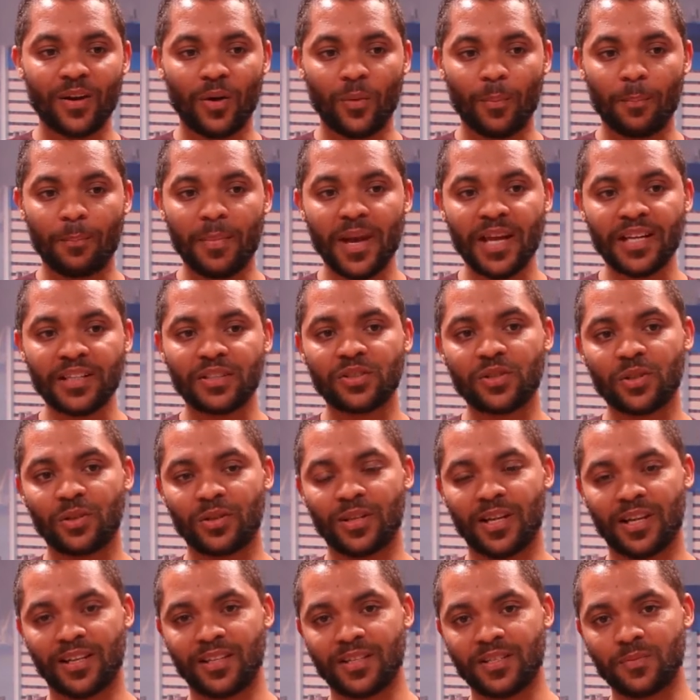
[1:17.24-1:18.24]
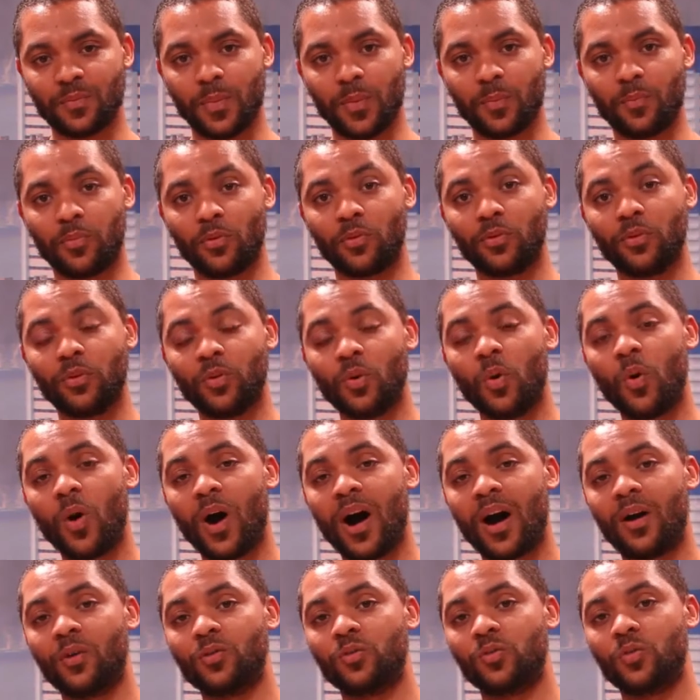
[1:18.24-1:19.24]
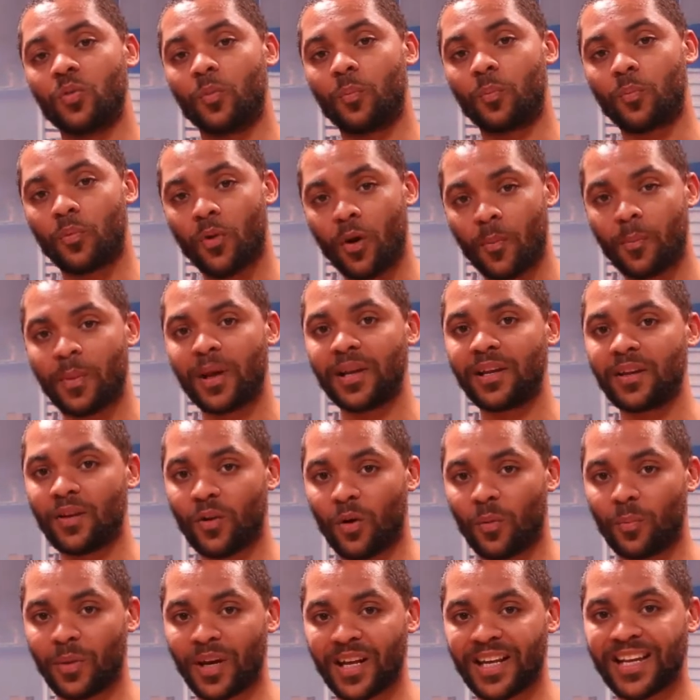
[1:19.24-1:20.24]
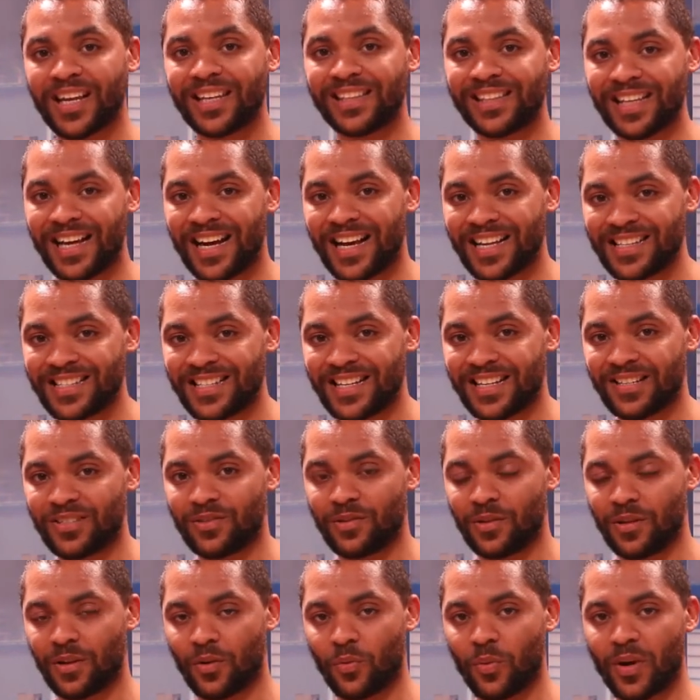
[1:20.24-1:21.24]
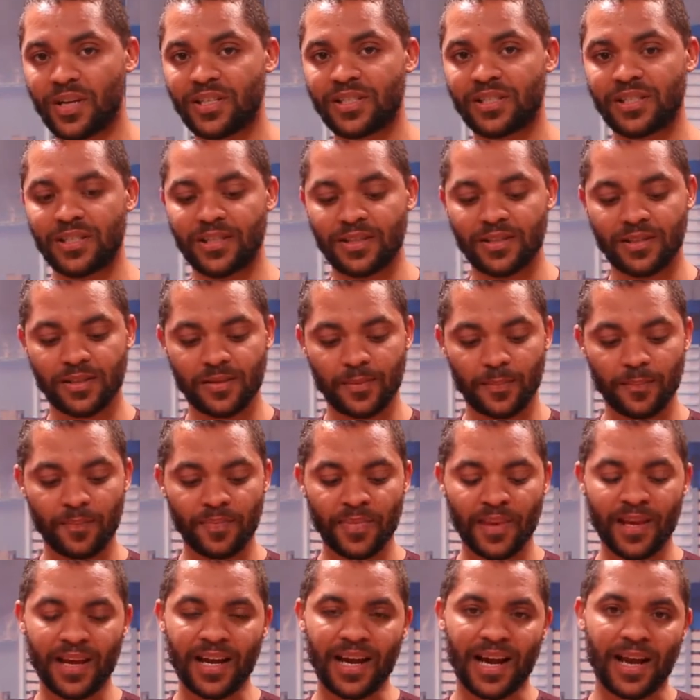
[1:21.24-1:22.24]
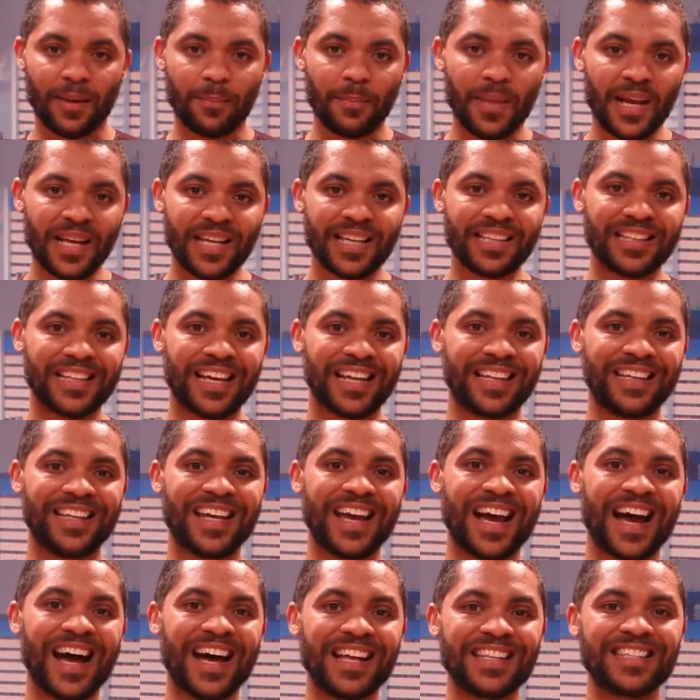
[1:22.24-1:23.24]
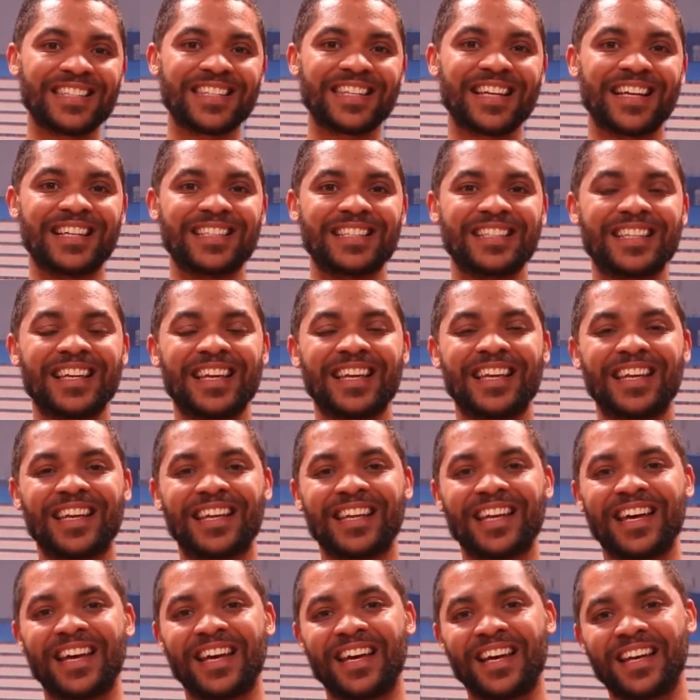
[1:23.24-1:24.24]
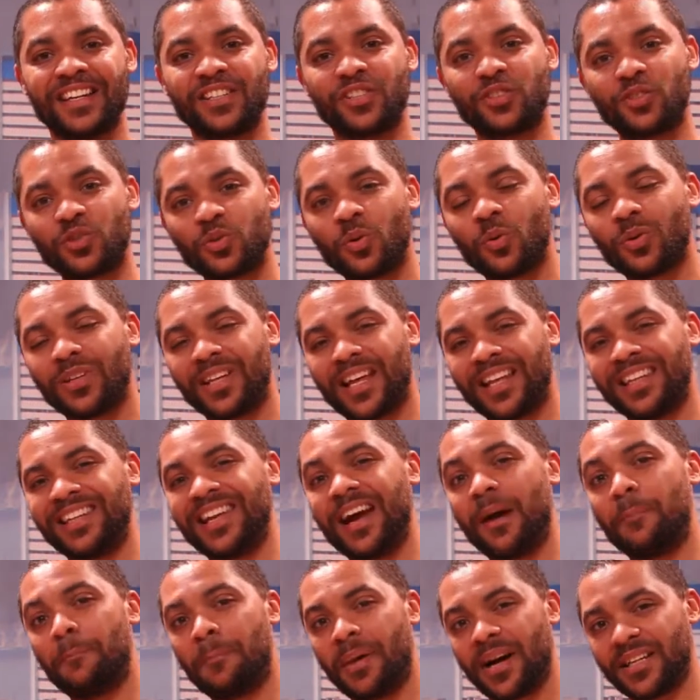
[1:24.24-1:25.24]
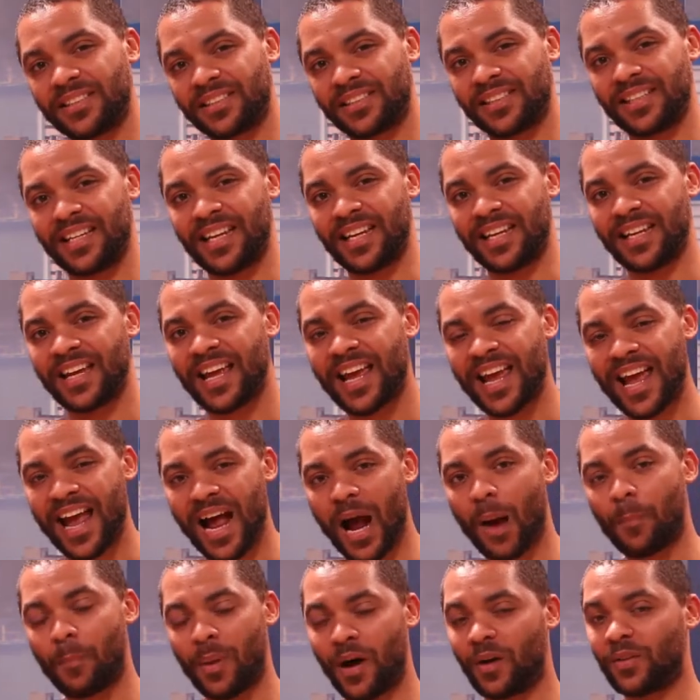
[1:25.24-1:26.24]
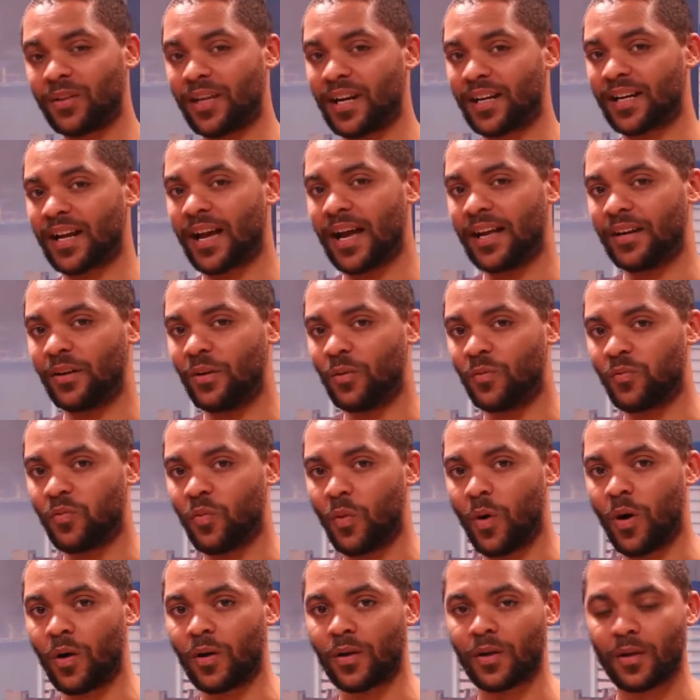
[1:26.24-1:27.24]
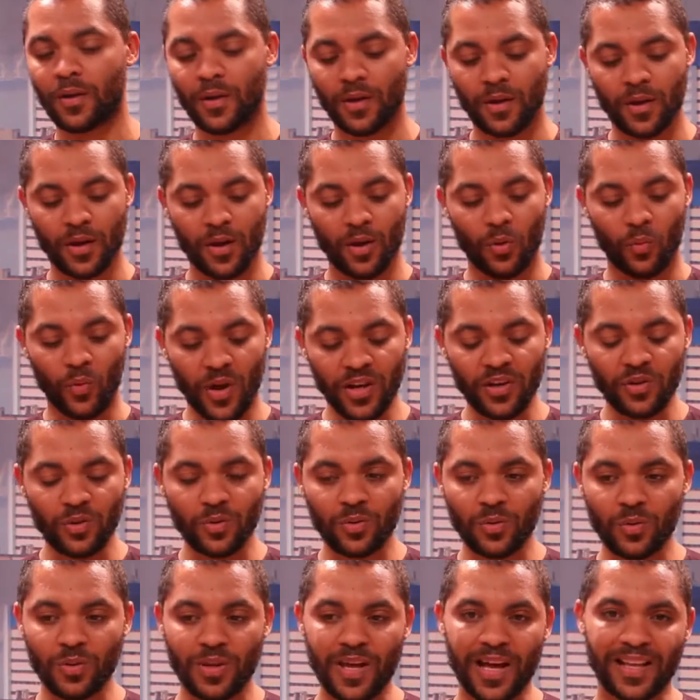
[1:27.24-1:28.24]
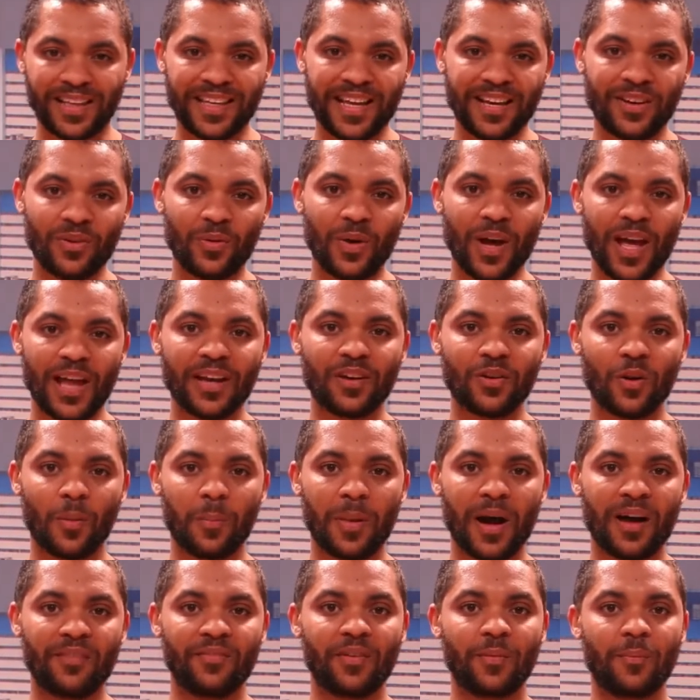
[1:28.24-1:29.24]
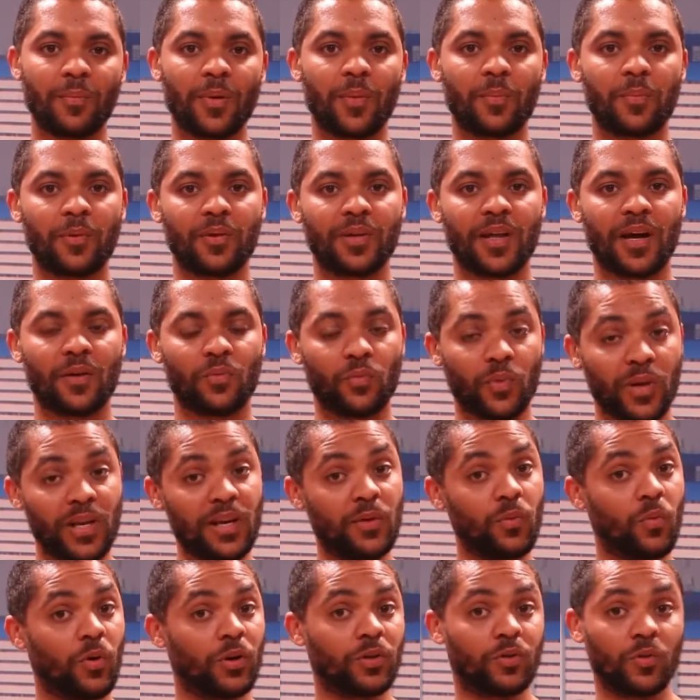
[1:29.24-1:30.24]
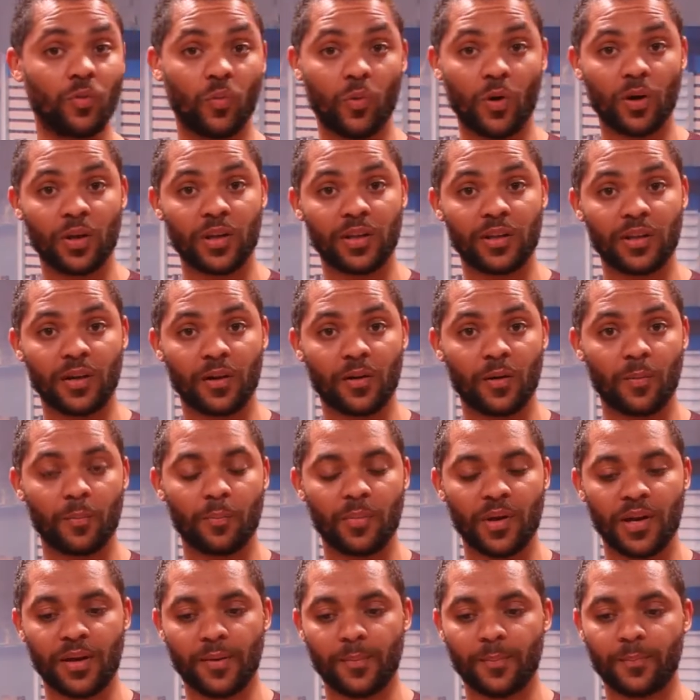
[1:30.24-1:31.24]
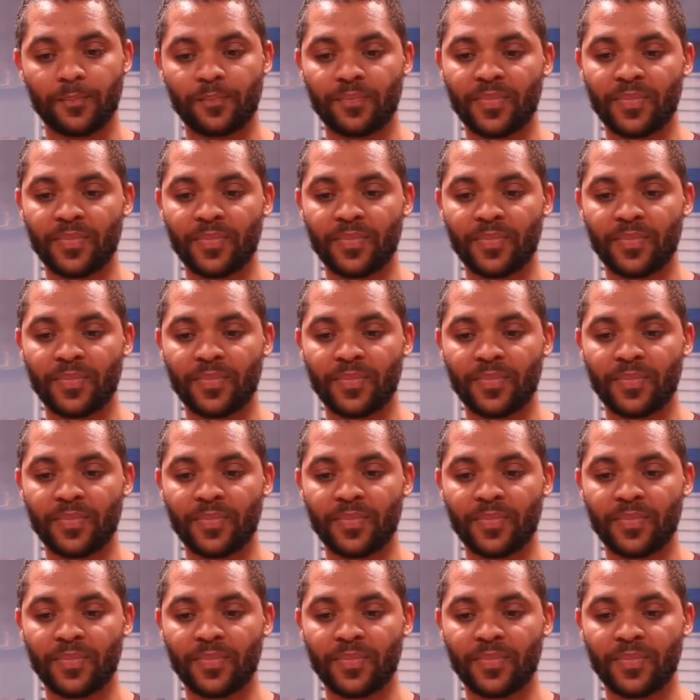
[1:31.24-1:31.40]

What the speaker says: make sure that these people know how to properly communicate the answers to the questions, and make it that the answers show that they are passionate about that kind of work. When you do that, then you end up having people that really want to work in the company.